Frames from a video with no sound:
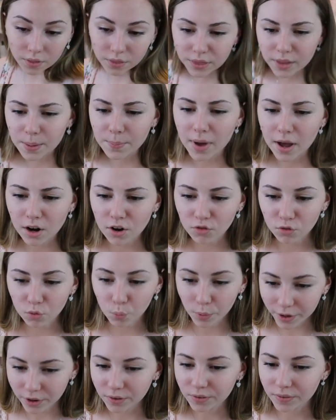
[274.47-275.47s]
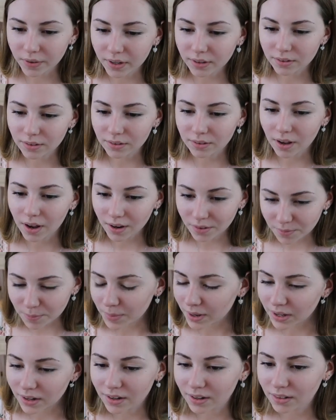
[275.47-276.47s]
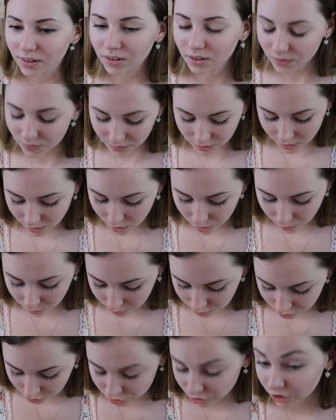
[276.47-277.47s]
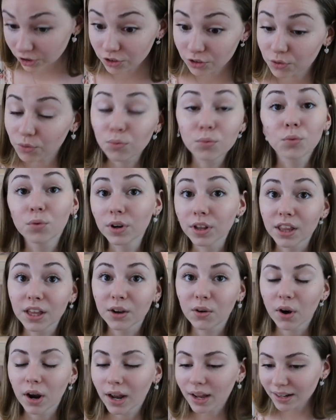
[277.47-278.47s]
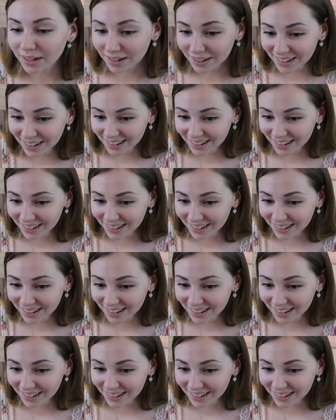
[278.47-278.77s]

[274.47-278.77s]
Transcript: The amount of weird faces I have made in this video is just really great.